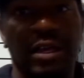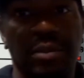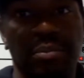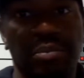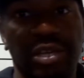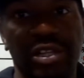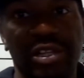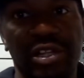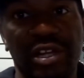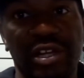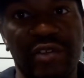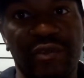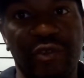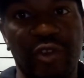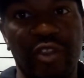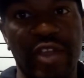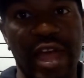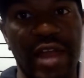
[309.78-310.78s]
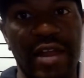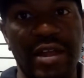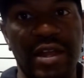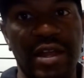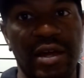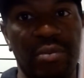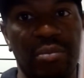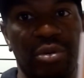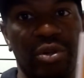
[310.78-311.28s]
be looking for that
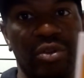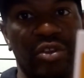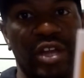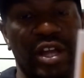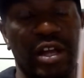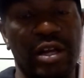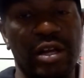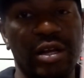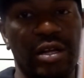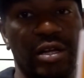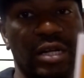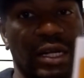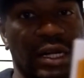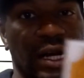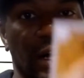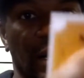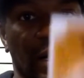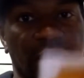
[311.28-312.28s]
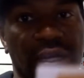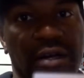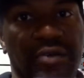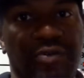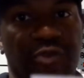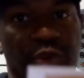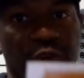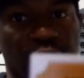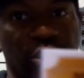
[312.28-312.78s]
number there
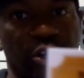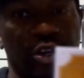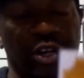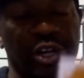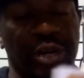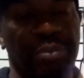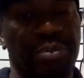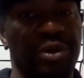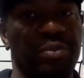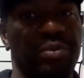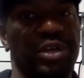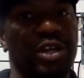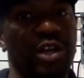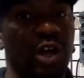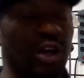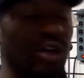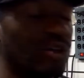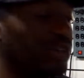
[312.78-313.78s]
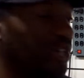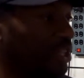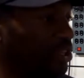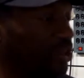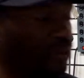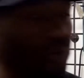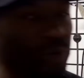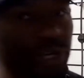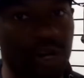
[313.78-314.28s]
for your number to be called, and
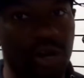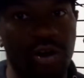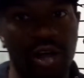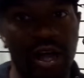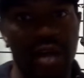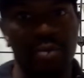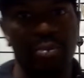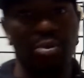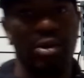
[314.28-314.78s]
you'll win all kind of